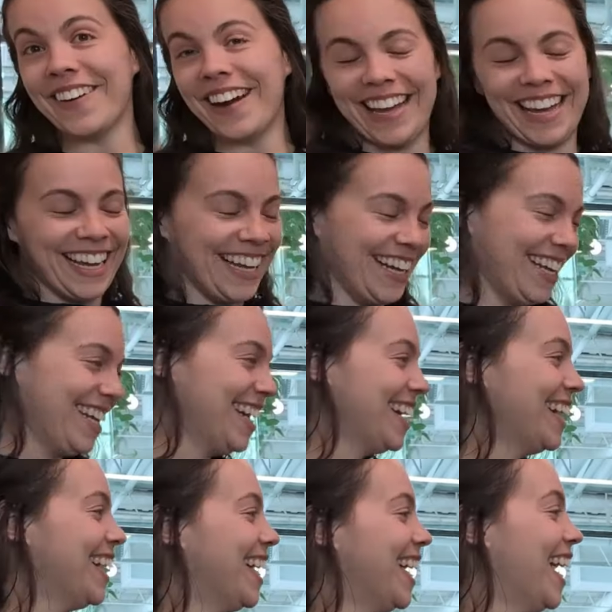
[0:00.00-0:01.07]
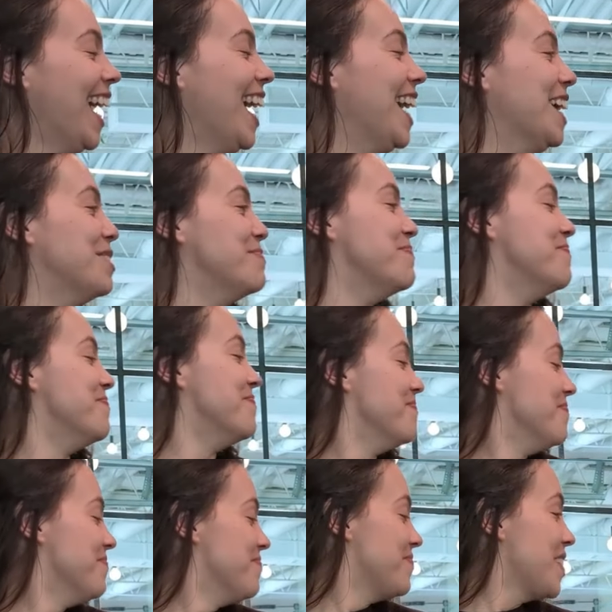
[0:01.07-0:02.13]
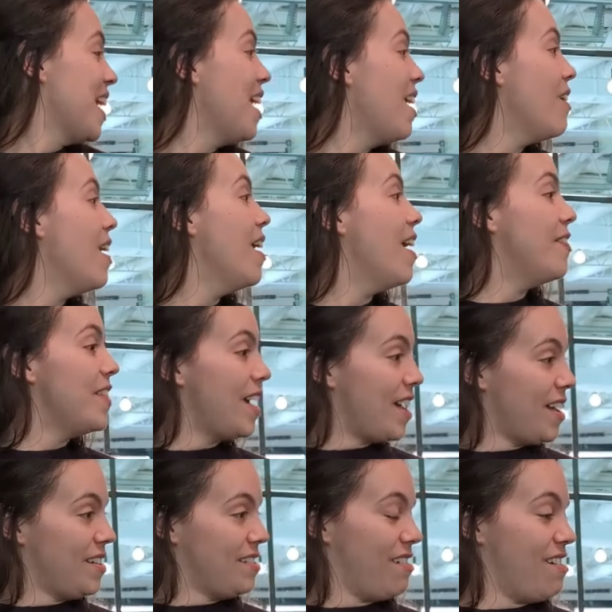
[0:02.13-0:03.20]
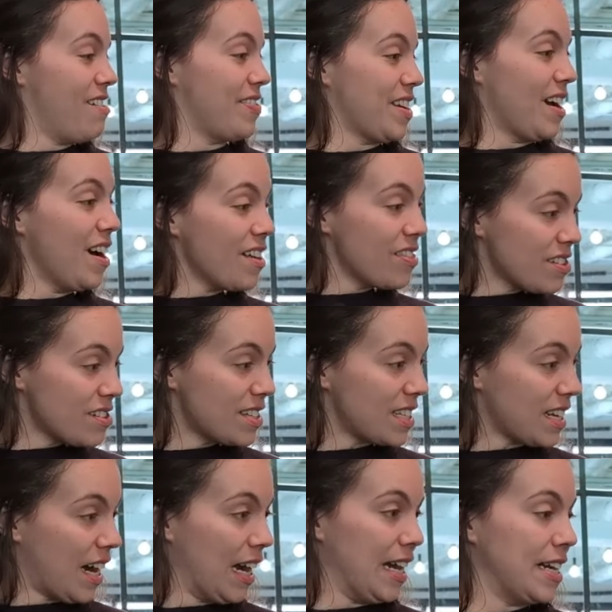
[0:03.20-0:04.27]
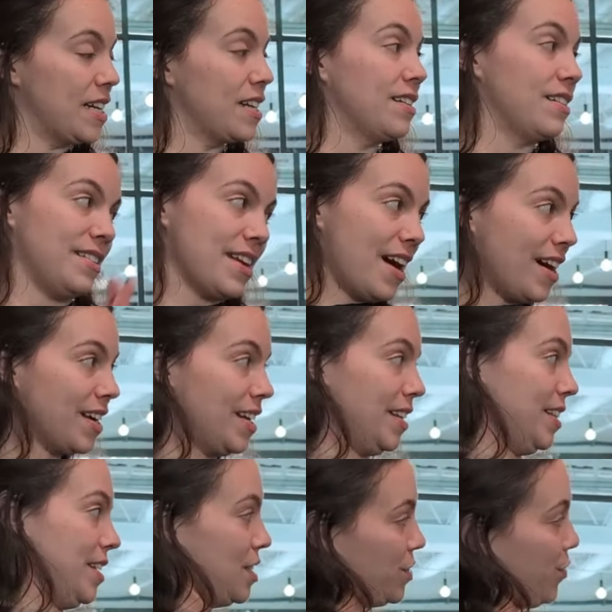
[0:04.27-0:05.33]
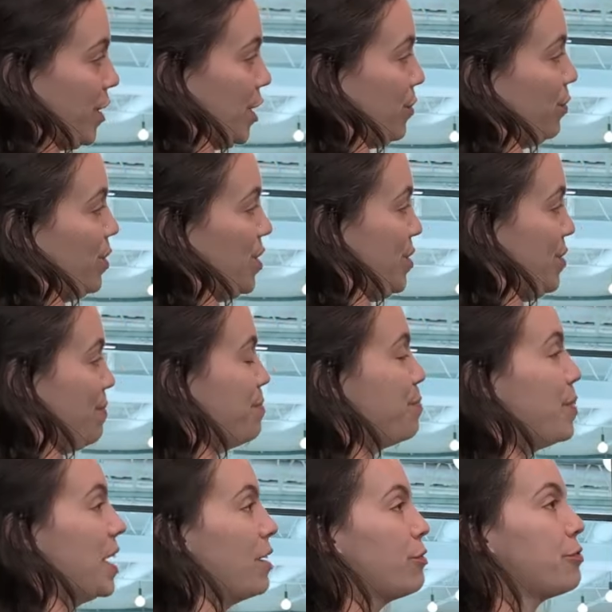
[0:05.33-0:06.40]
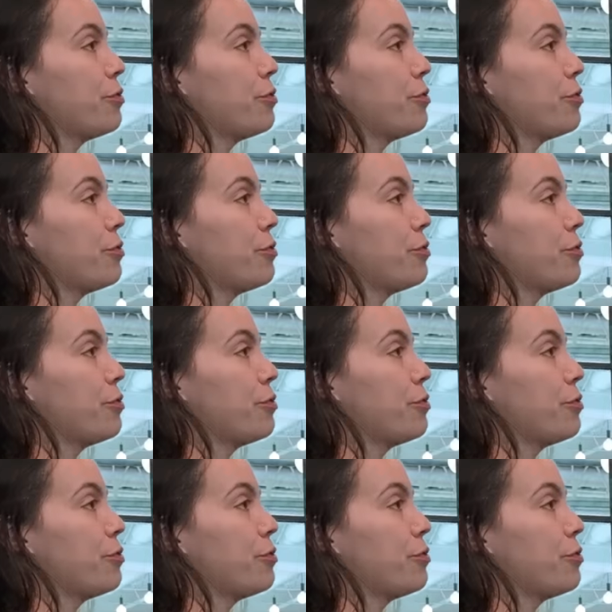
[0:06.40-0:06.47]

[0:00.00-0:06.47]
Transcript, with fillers: way. Yeah. um, and then on the other side, not in this fun room, but